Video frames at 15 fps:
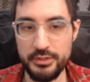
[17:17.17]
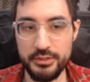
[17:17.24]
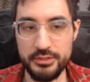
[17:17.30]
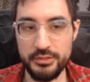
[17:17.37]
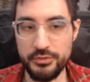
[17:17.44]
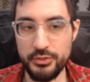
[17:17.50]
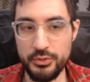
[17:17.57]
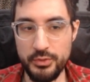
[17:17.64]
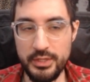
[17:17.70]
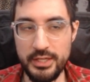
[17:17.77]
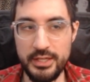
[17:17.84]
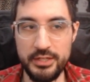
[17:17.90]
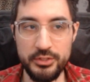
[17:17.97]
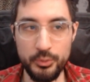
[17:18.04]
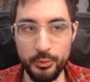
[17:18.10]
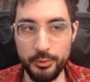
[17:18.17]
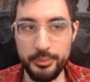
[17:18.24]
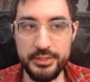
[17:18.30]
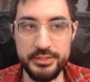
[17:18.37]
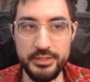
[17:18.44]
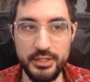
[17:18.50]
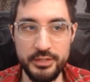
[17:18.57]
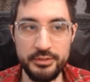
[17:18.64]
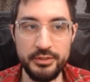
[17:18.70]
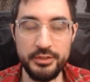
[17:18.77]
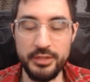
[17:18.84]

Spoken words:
because if you do get hit, you will be stunned.